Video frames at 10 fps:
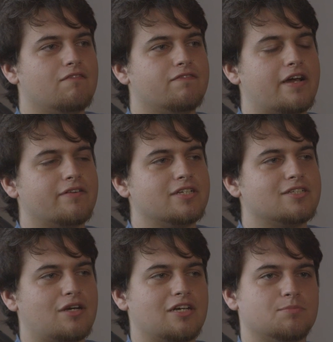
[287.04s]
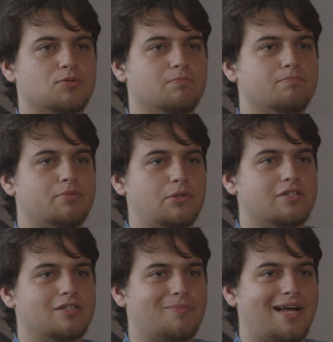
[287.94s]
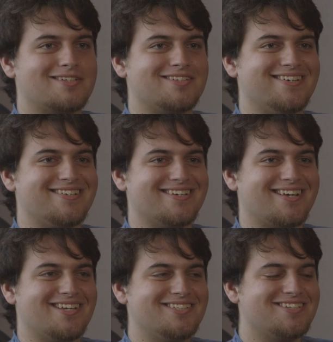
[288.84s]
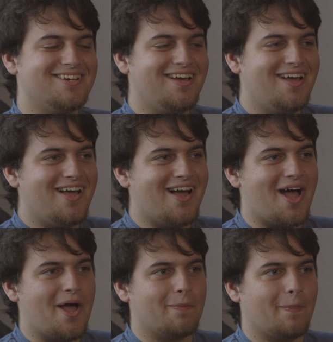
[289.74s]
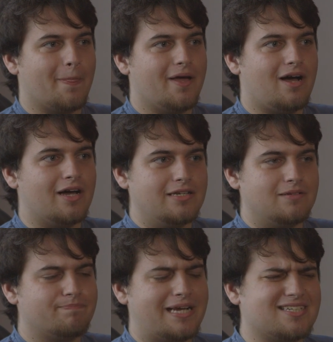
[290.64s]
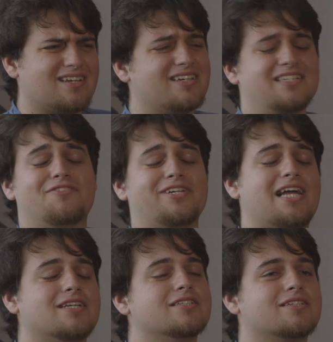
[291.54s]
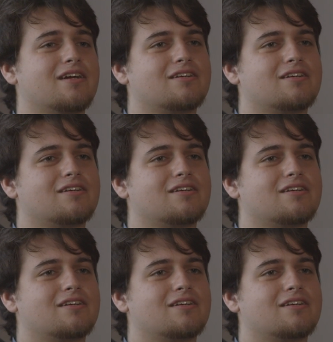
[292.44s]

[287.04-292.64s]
very sizable boot in the backside, I guess. I needed a reality check,